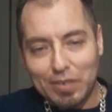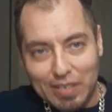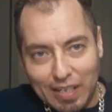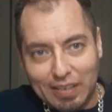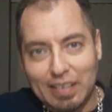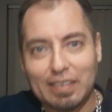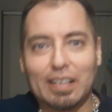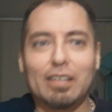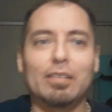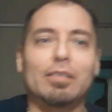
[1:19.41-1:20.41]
Check this out.